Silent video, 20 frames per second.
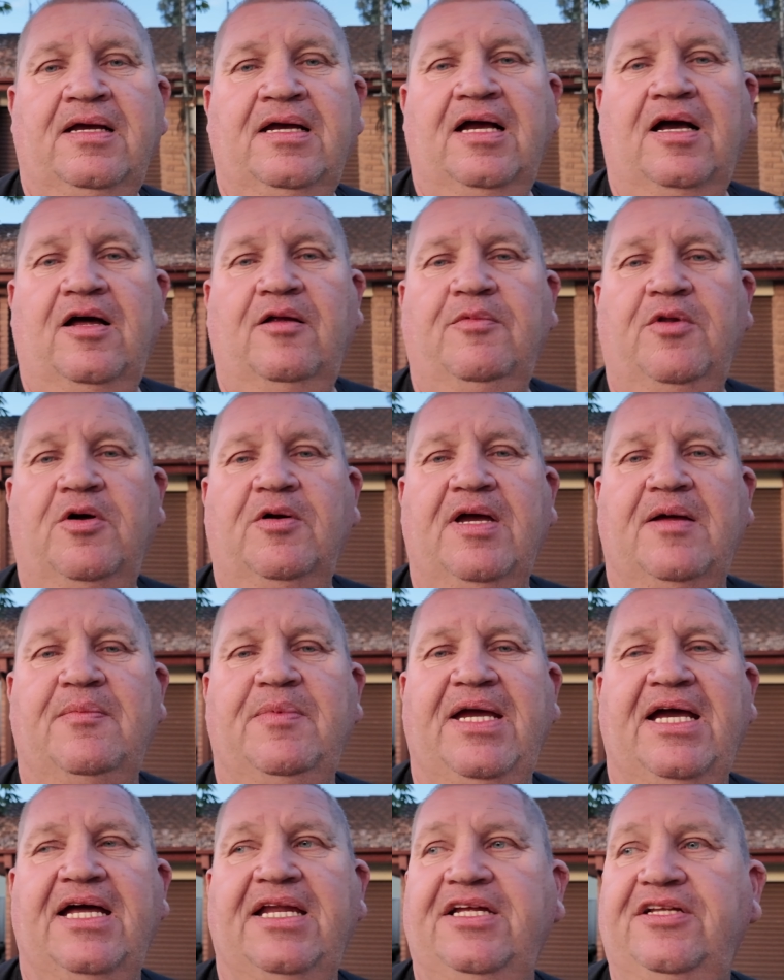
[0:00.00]
I'm not going to
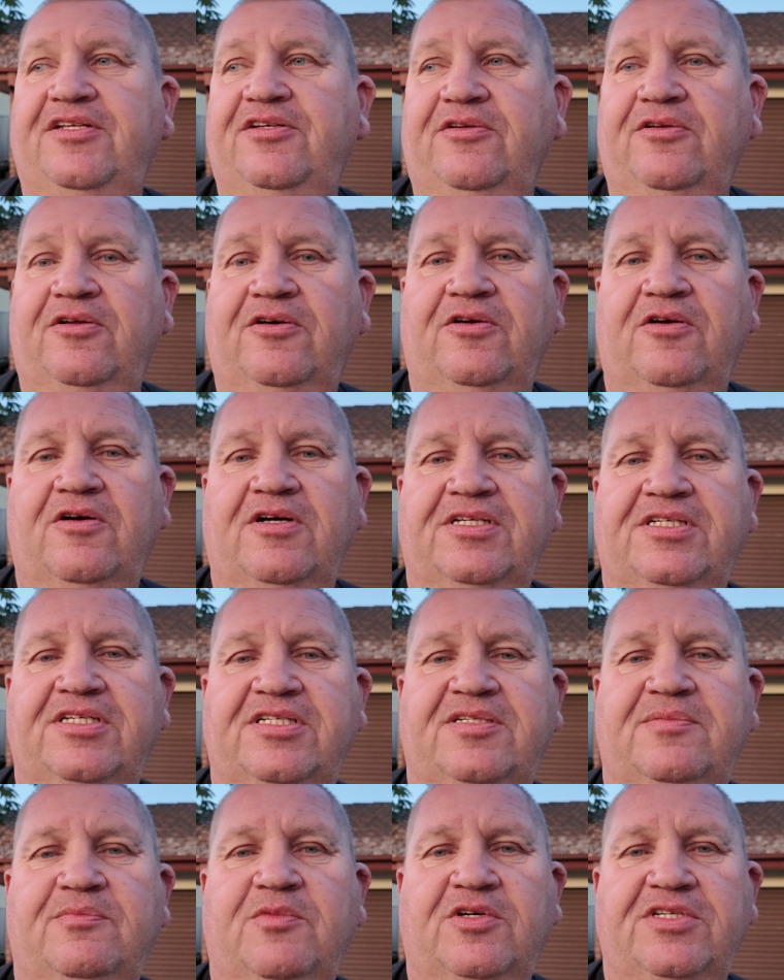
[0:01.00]
be out here too long, guys,
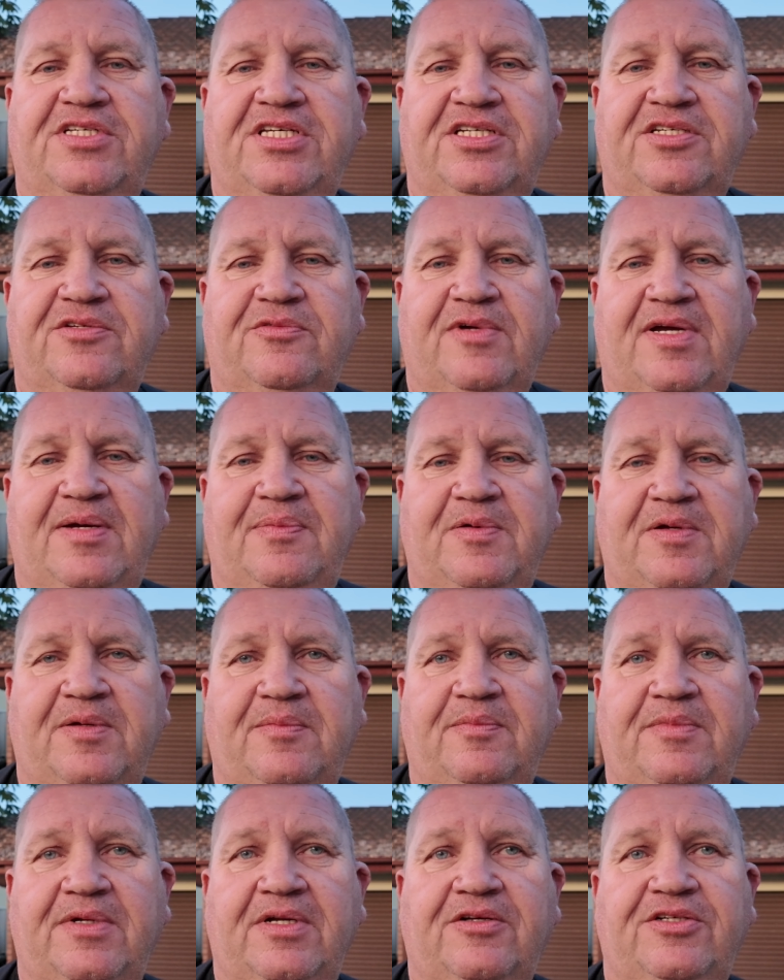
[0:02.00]
because the mozzies are
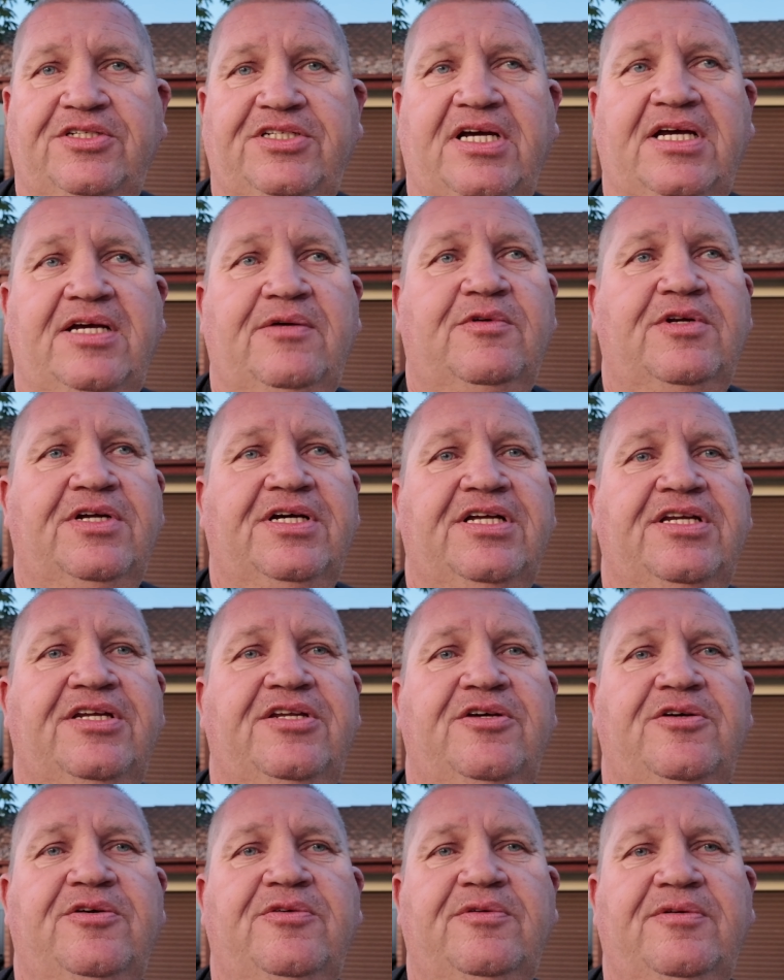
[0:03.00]
rampant, but I'll show you what it can
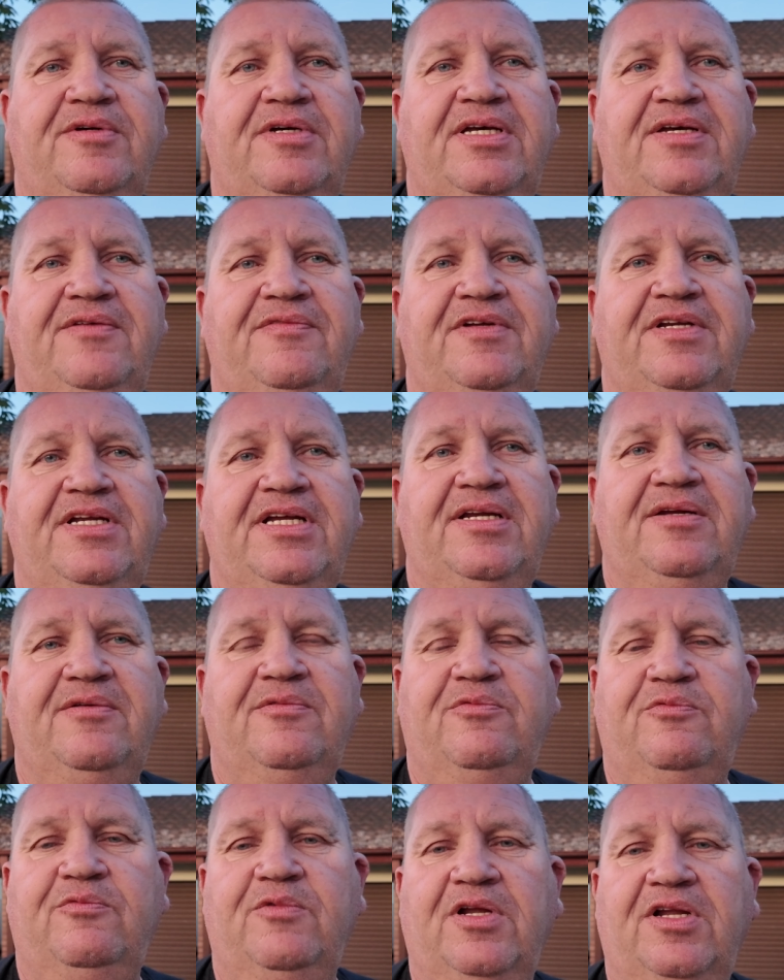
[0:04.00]
do even
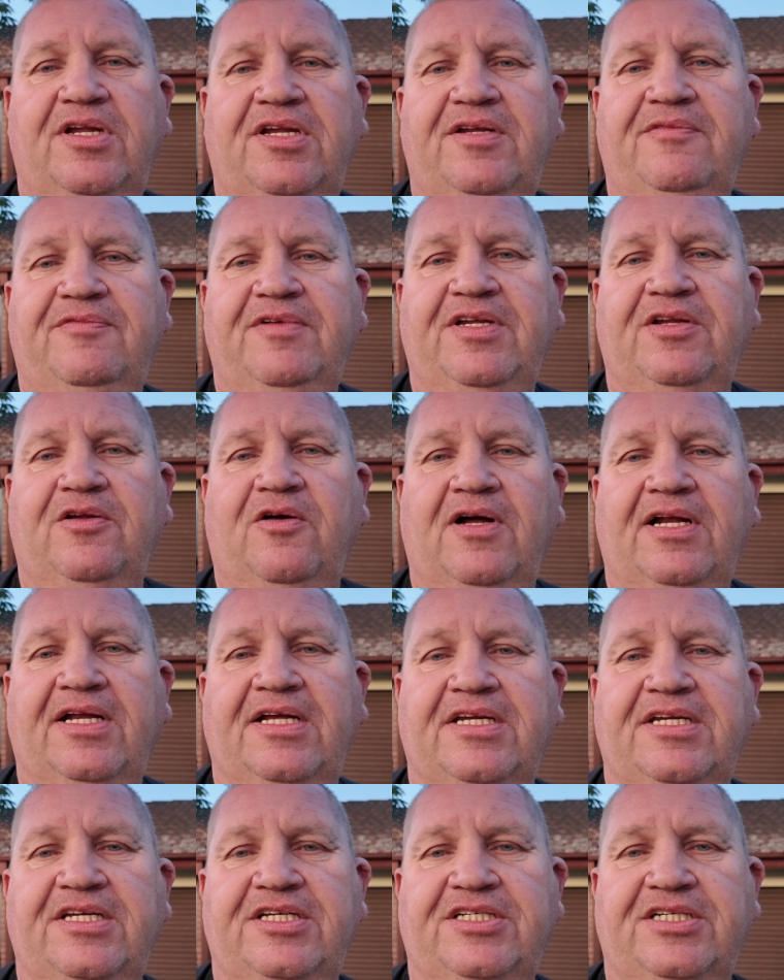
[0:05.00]
in relatively light
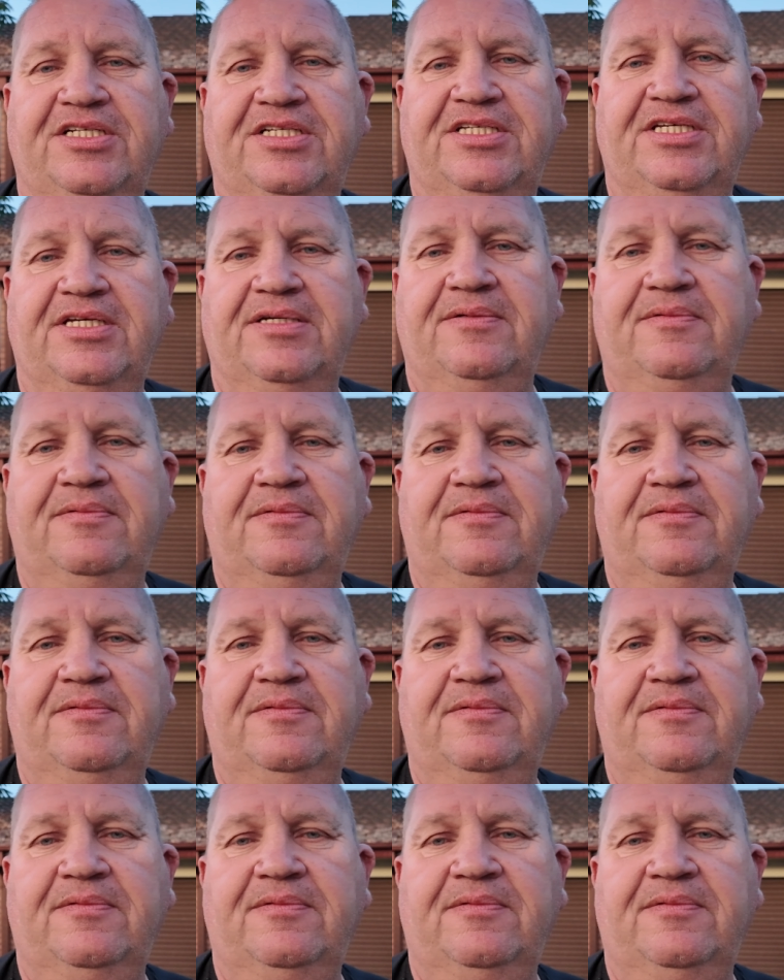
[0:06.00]
conditions.